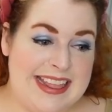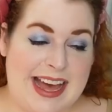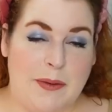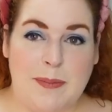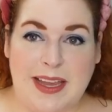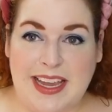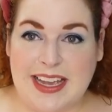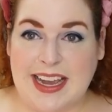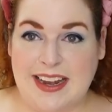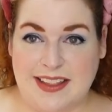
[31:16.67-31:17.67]
that will be
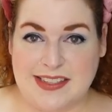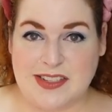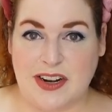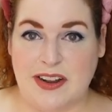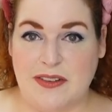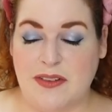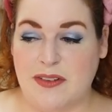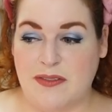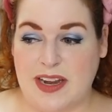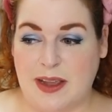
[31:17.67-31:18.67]
kind of the start of
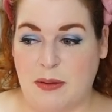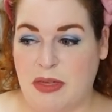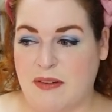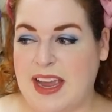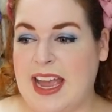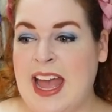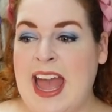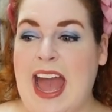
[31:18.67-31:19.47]
video three.